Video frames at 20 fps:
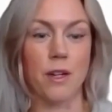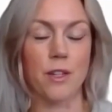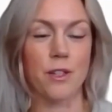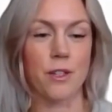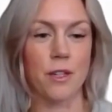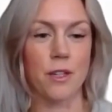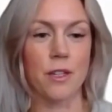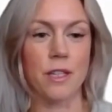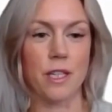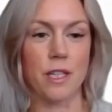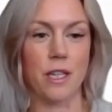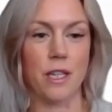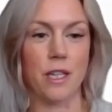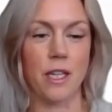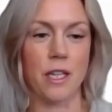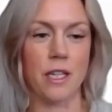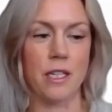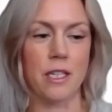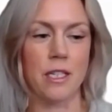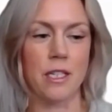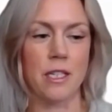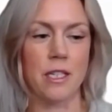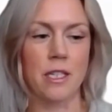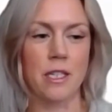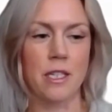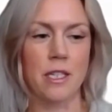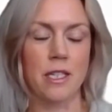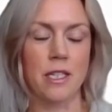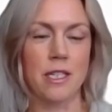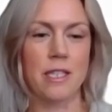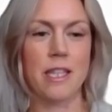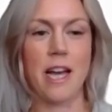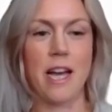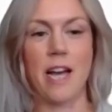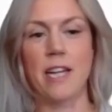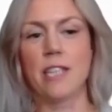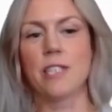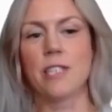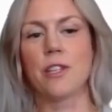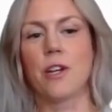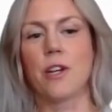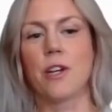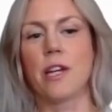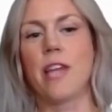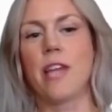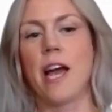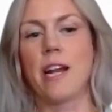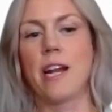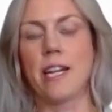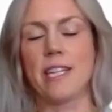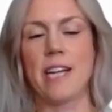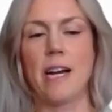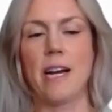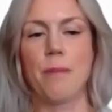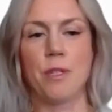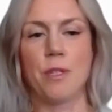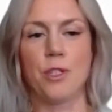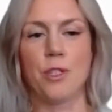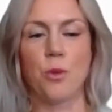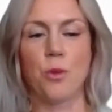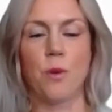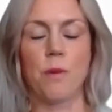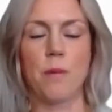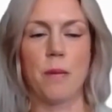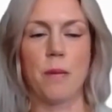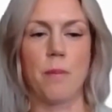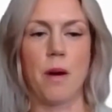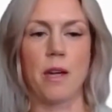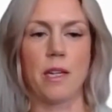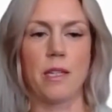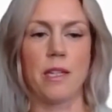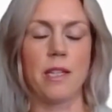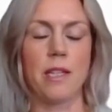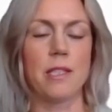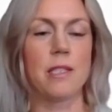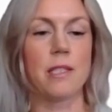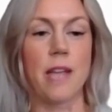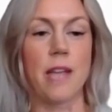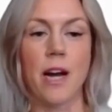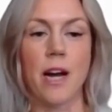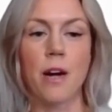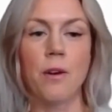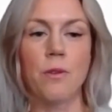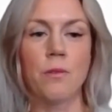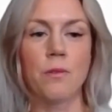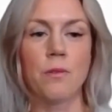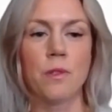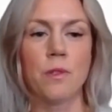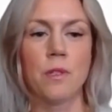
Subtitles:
a cookie? Then I tap into what my body needs now,